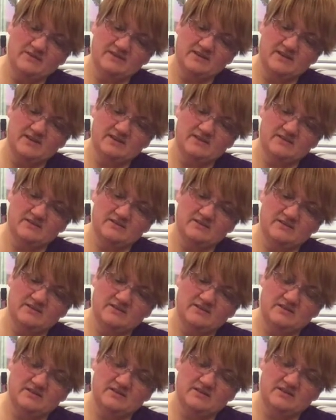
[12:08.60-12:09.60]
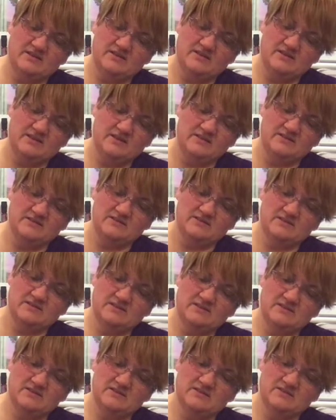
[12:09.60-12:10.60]
that this
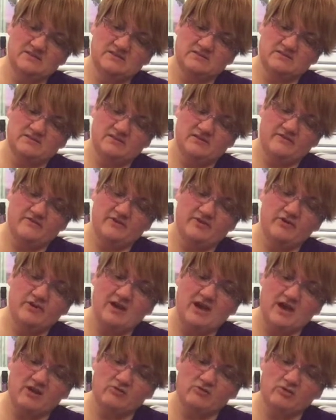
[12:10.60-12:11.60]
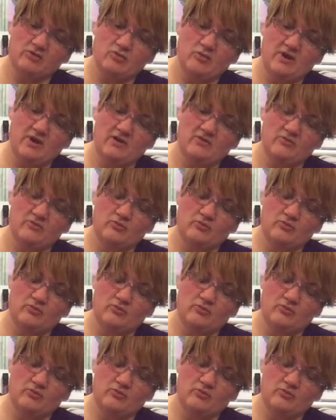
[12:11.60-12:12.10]
is a very accurate way